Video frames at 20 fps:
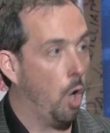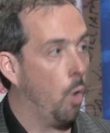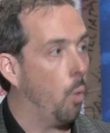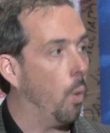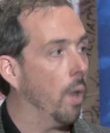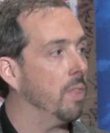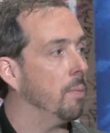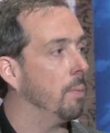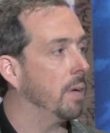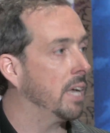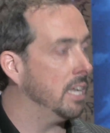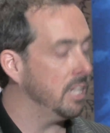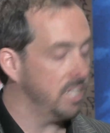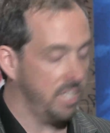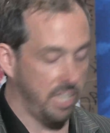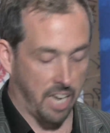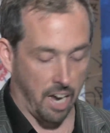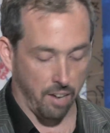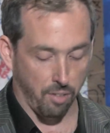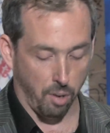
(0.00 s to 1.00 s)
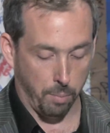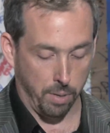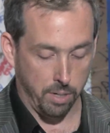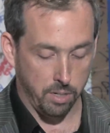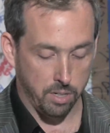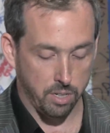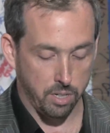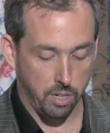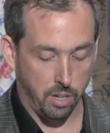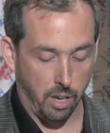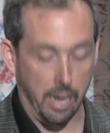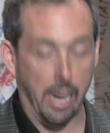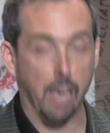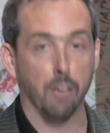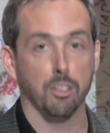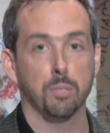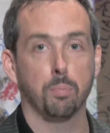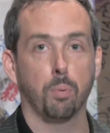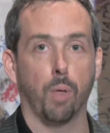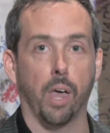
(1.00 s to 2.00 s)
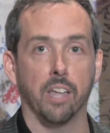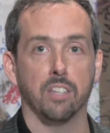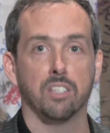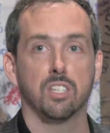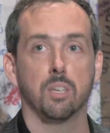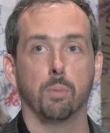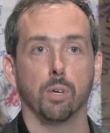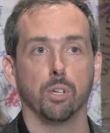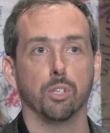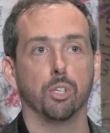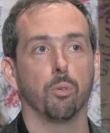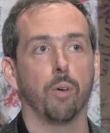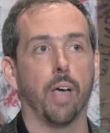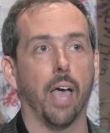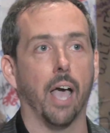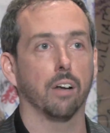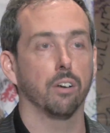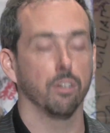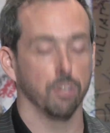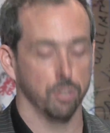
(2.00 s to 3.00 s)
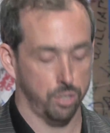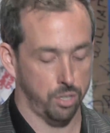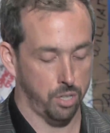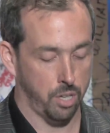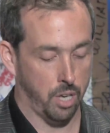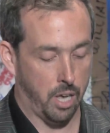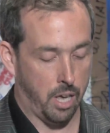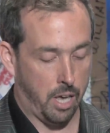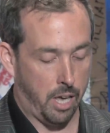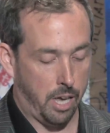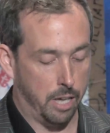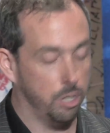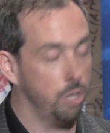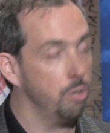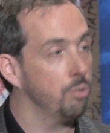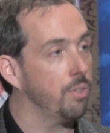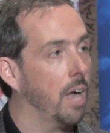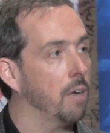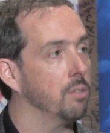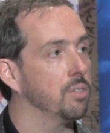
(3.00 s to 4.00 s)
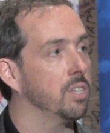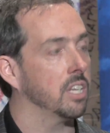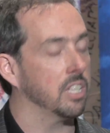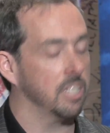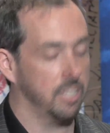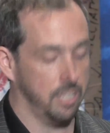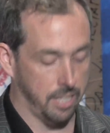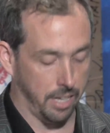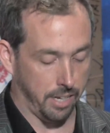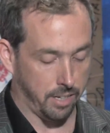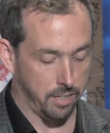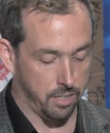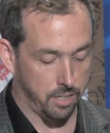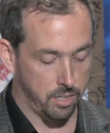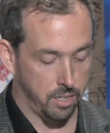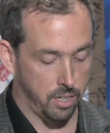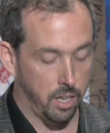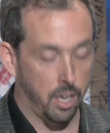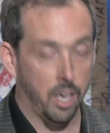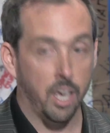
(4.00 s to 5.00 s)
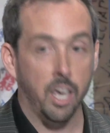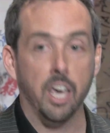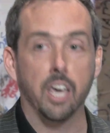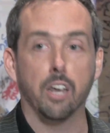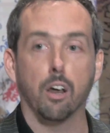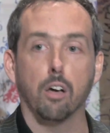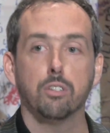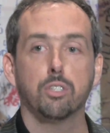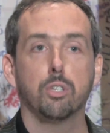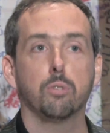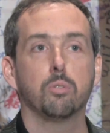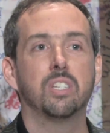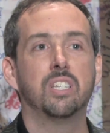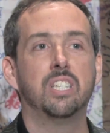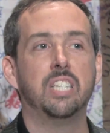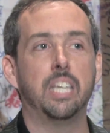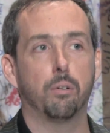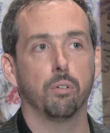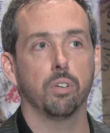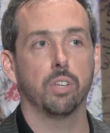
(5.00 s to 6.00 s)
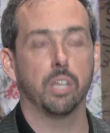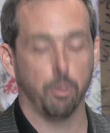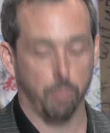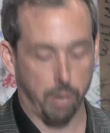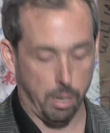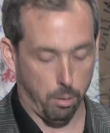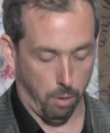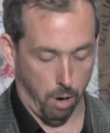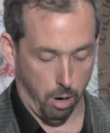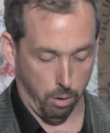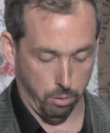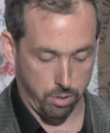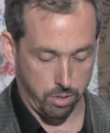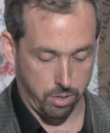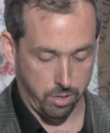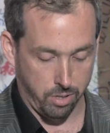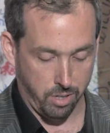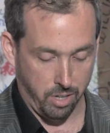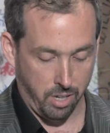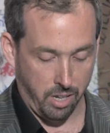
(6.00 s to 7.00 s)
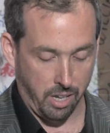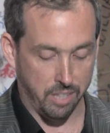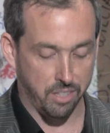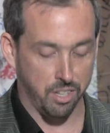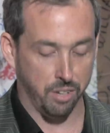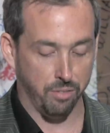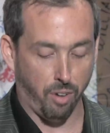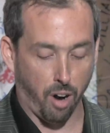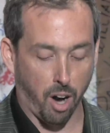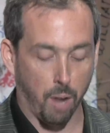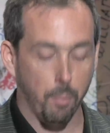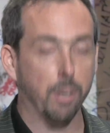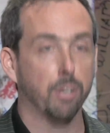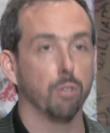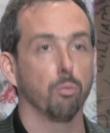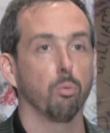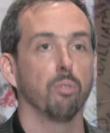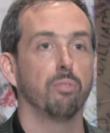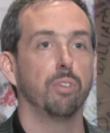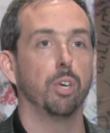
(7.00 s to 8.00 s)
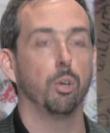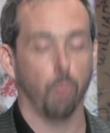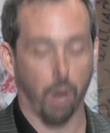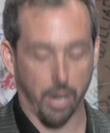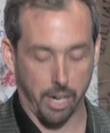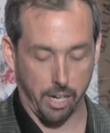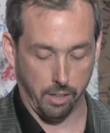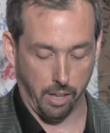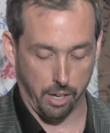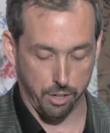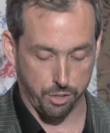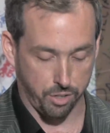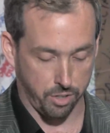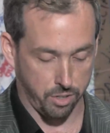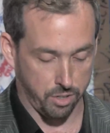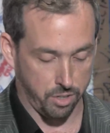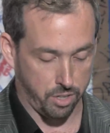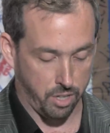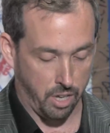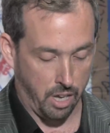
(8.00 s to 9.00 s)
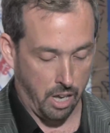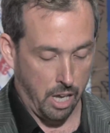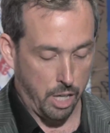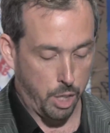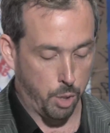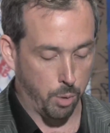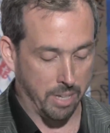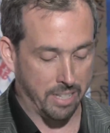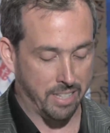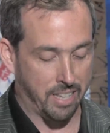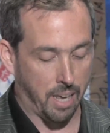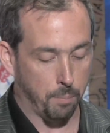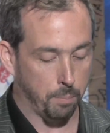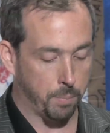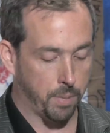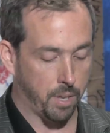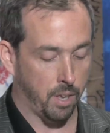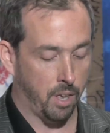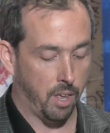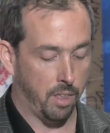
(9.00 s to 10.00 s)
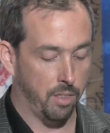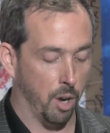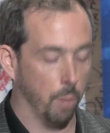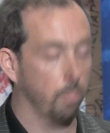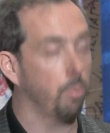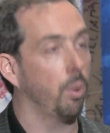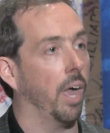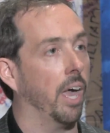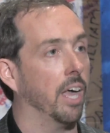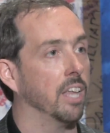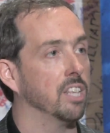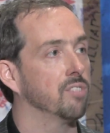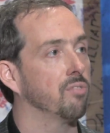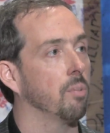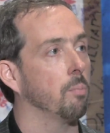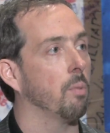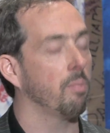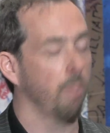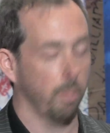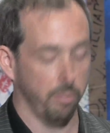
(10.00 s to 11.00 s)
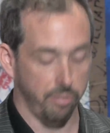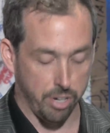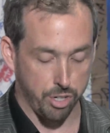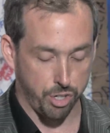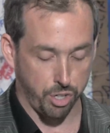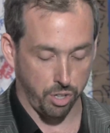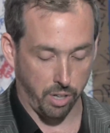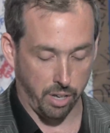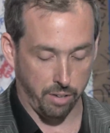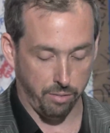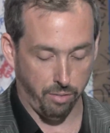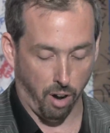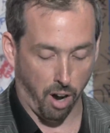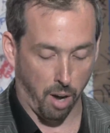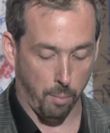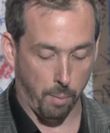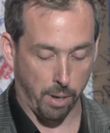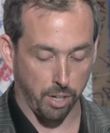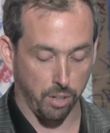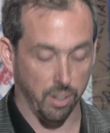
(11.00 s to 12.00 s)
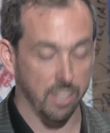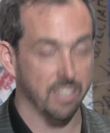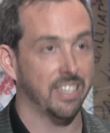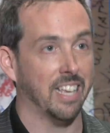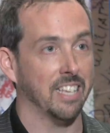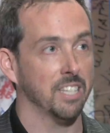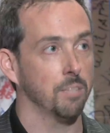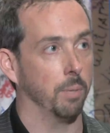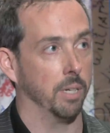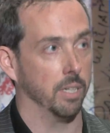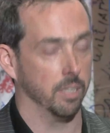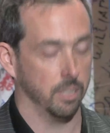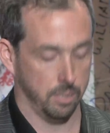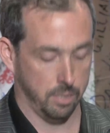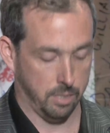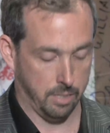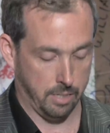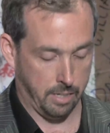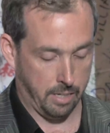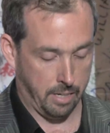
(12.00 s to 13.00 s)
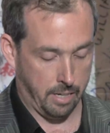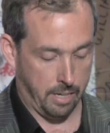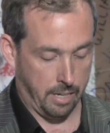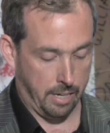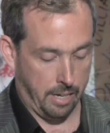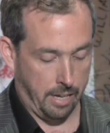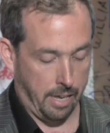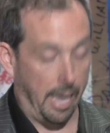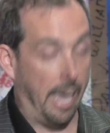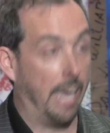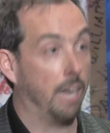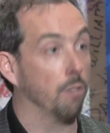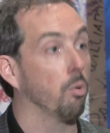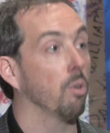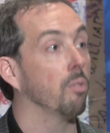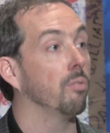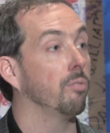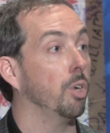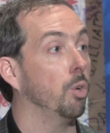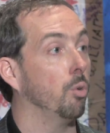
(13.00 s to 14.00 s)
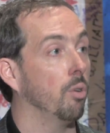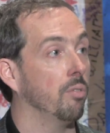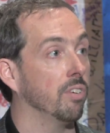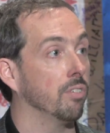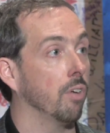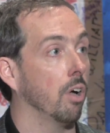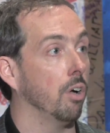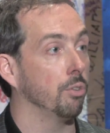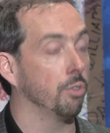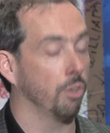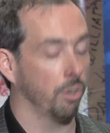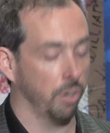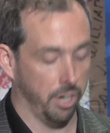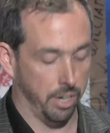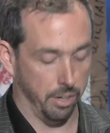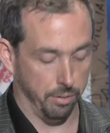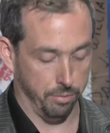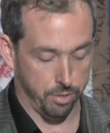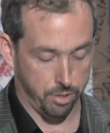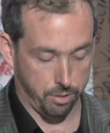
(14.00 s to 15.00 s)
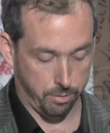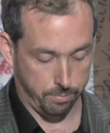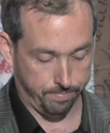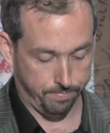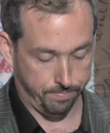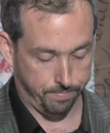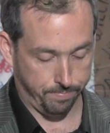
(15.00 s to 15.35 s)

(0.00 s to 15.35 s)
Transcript: When the McGuinty government announced plans to build new reactors in 2006, it also secretly rewrote its environmental review regulations to exempt their plans from a provincial environmental assessment and review of alternatives.